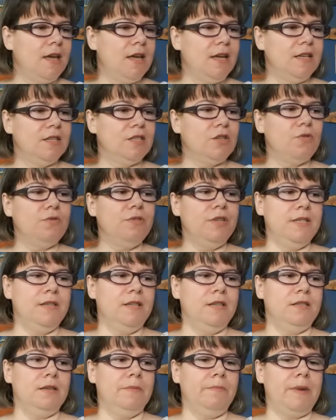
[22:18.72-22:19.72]
So this
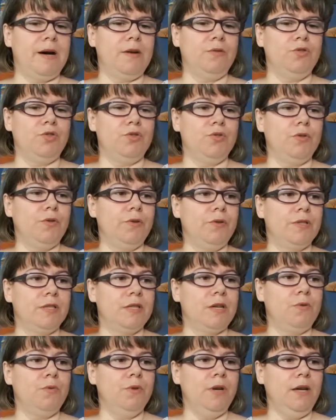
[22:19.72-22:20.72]
is about
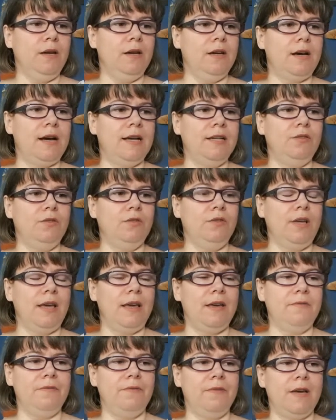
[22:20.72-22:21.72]
sewing. I don't
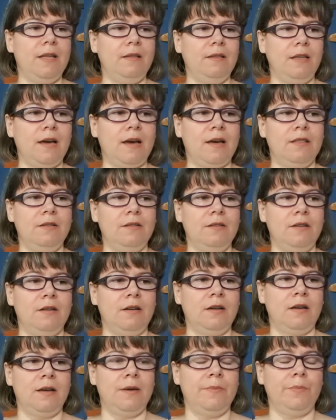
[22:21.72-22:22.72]
have any
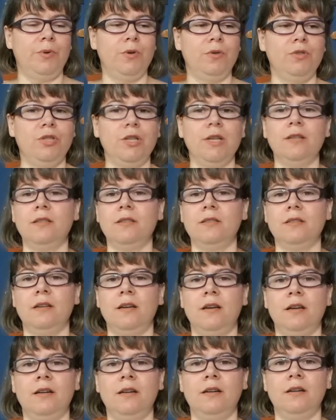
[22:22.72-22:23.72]
other projects,
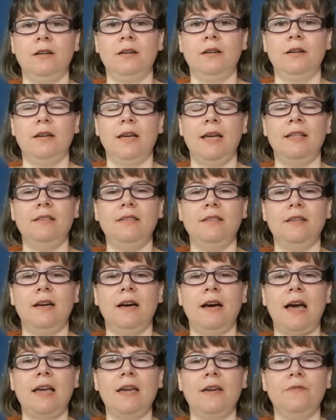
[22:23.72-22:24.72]
and
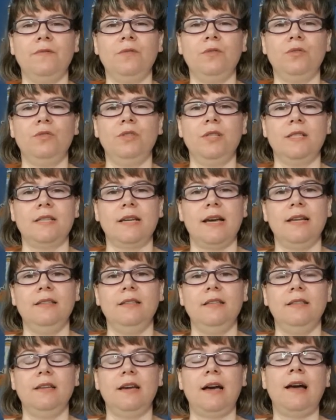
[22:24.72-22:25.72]
I have not
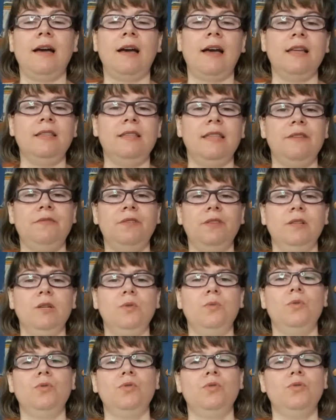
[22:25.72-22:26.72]
decided. I
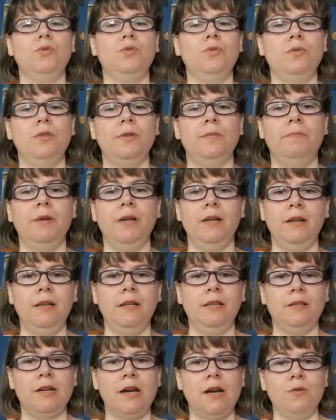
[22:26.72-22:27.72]
definitely want to do the
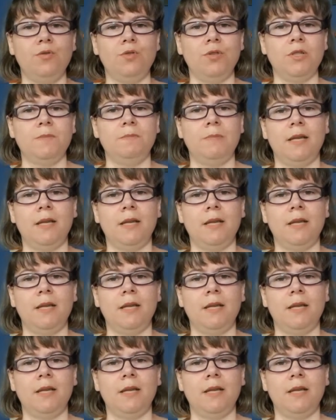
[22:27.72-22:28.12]
Billy trousers.